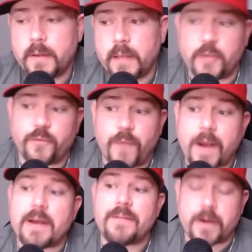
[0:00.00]
He's
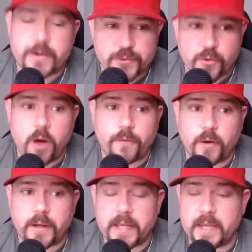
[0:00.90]
very, very strong
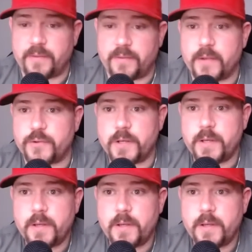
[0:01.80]
for a kid his age.